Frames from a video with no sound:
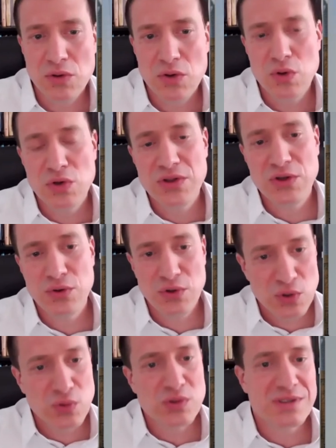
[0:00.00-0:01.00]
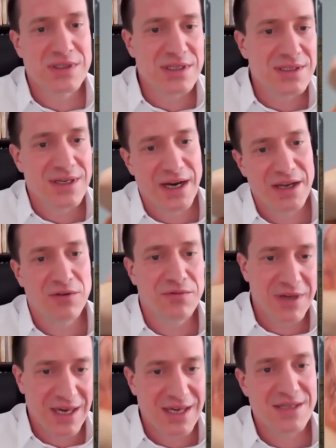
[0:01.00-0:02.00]
could you use these kind of
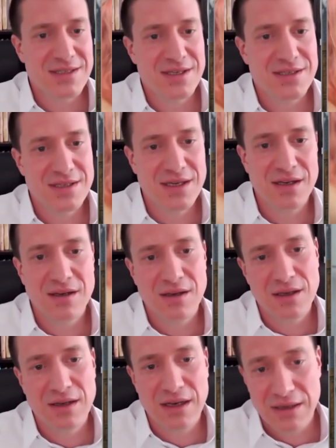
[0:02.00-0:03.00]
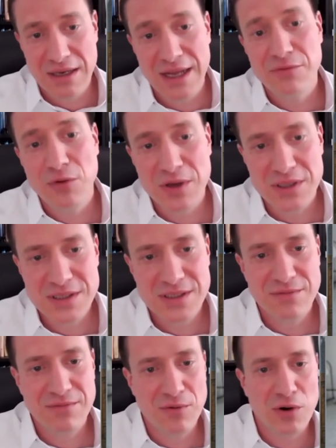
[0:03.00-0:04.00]
cases in advocacy
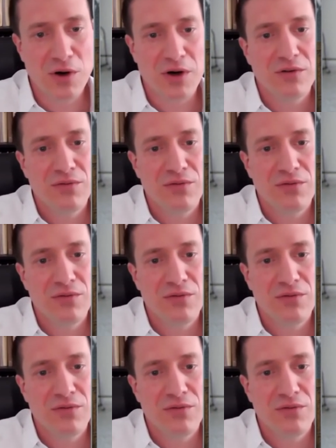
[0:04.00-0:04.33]
for